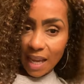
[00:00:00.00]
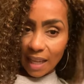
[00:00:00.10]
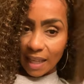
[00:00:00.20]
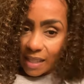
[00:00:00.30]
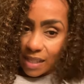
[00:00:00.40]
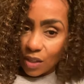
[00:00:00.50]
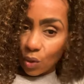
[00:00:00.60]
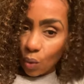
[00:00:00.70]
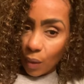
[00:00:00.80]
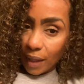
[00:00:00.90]
it's
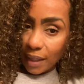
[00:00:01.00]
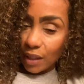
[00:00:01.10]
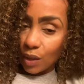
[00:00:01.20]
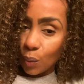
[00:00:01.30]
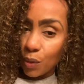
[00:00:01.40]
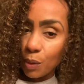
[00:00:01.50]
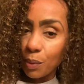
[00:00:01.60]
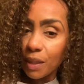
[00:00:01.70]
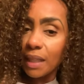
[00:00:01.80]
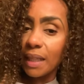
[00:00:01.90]
annoying. You know, when you're
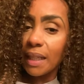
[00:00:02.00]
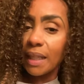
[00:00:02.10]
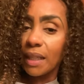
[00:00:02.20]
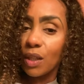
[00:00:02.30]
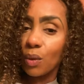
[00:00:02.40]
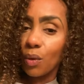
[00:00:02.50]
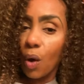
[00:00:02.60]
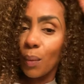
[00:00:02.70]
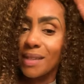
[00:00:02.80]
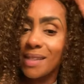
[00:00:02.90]
putting it in, you don't
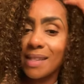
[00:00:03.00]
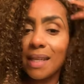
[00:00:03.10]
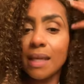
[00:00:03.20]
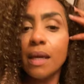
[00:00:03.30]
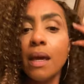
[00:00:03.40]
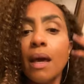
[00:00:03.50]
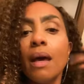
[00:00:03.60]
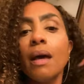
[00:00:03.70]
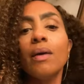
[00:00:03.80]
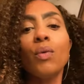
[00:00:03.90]
always see
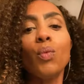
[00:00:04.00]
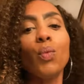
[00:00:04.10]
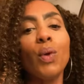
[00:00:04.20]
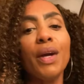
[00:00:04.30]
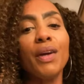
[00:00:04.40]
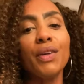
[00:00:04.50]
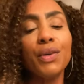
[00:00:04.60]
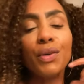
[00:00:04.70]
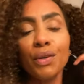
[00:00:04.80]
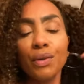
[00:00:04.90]
where
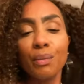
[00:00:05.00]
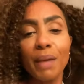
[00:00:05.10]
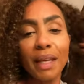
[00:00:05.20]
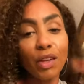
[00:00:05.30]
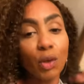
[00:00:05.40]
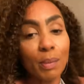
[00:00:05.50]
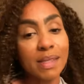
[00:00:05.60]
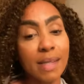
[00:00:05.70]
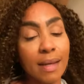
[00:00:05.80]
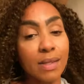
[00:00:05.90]
you're making your
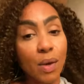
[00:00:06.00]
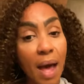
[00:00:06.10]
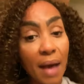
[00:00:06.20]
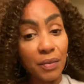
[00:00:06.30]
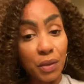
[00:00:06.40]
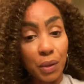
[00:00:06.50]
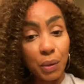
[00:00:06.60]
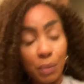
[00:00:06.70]
mistakes. So after you get to